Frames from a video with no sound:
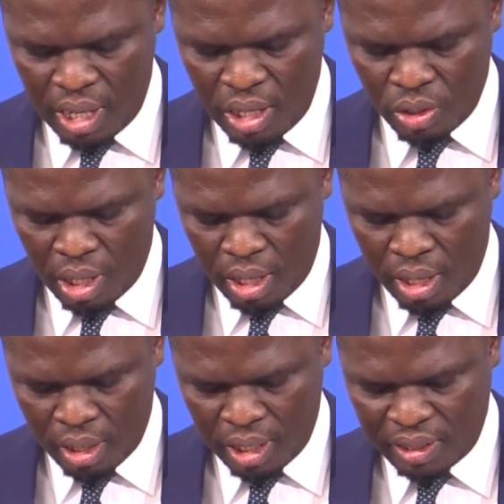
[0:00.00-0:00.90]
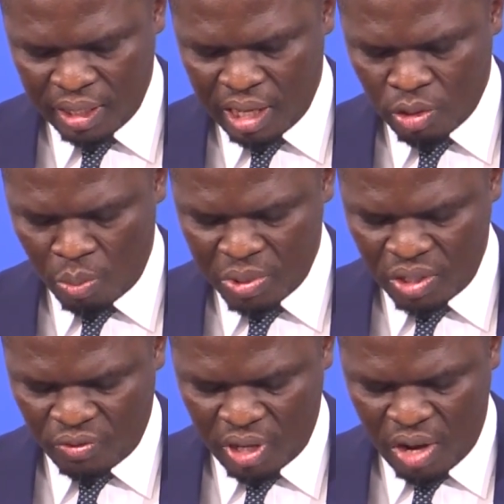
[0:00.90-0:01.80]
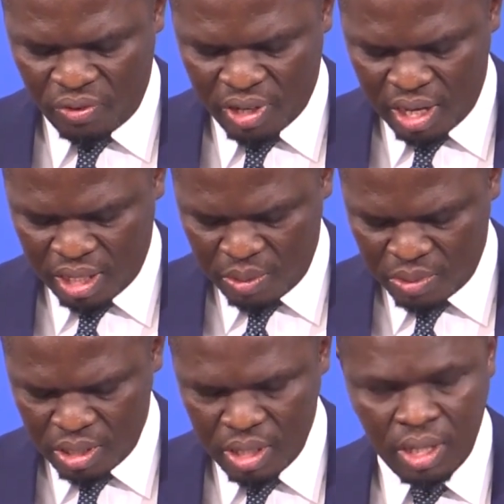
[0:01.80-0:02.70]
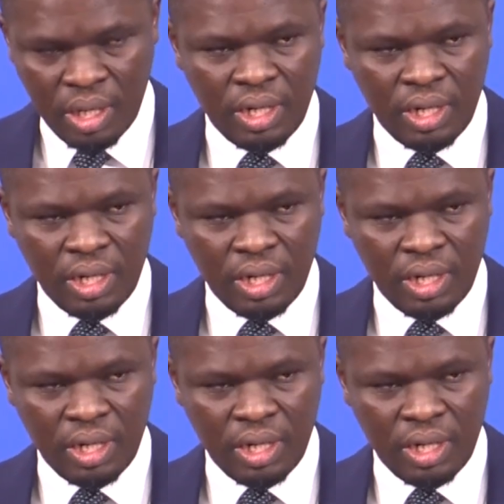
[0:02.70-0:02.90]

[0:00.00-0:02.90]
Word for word: uh, the technical committee for the African Games